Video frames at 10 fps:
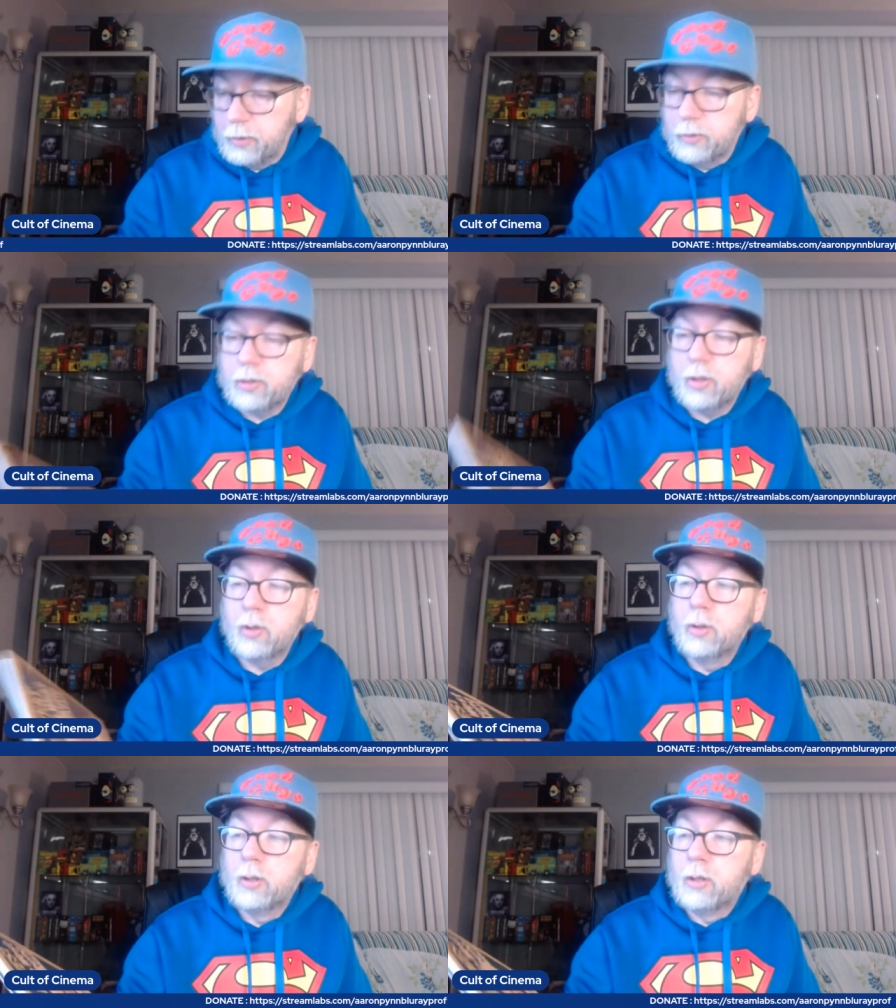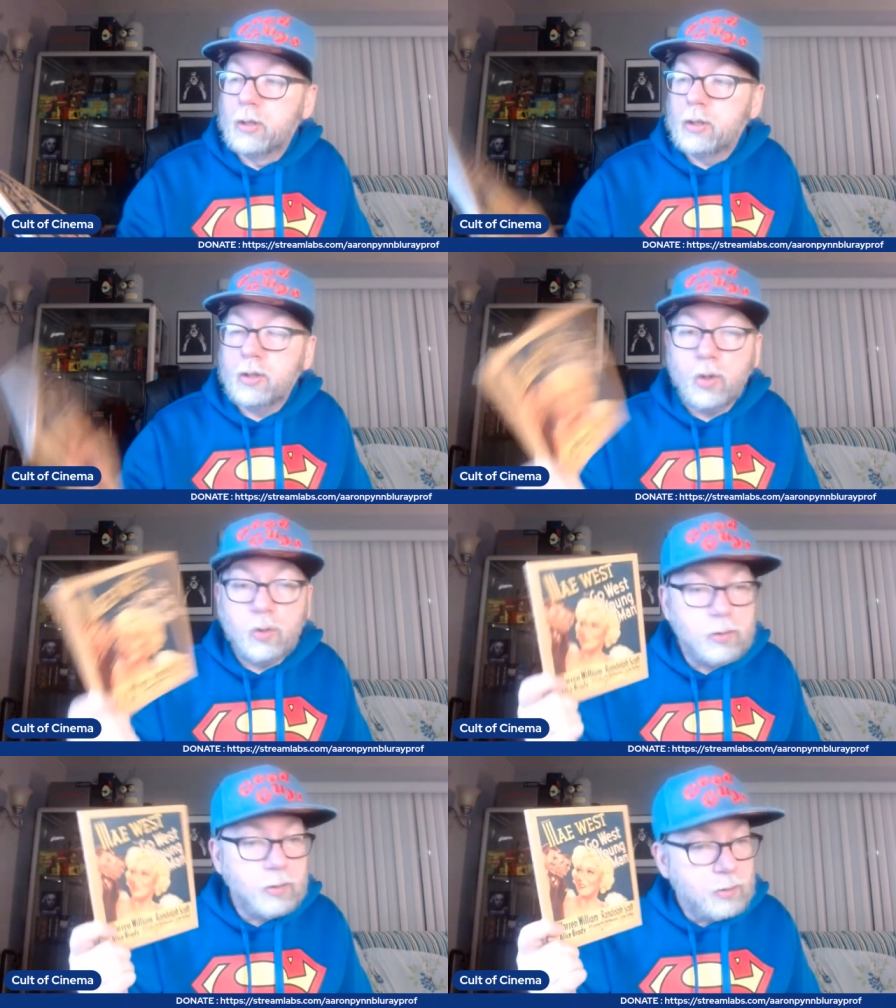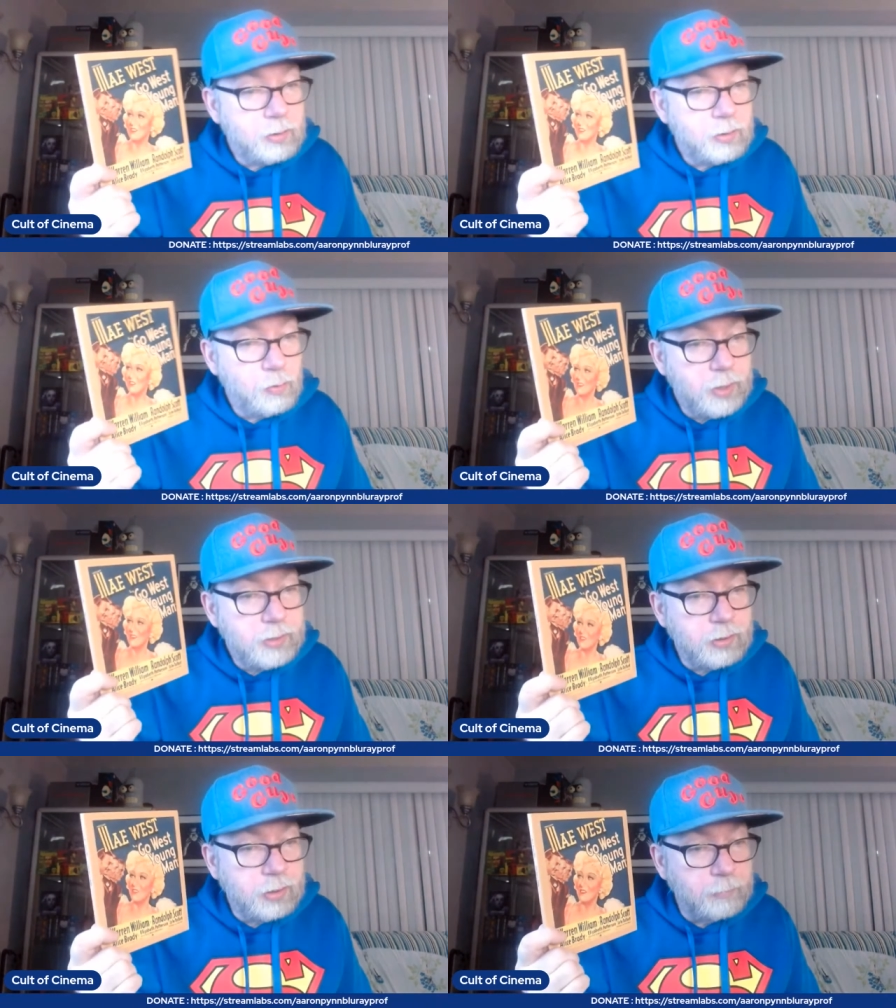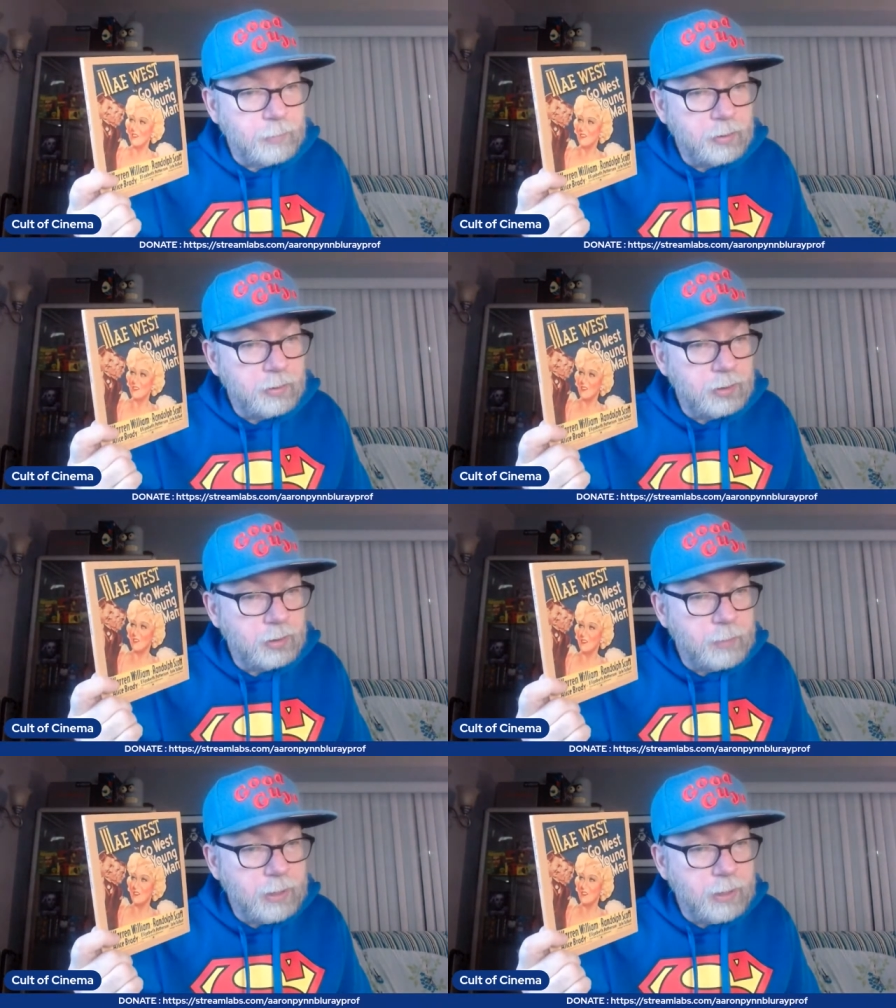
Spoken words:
it. So, go West, young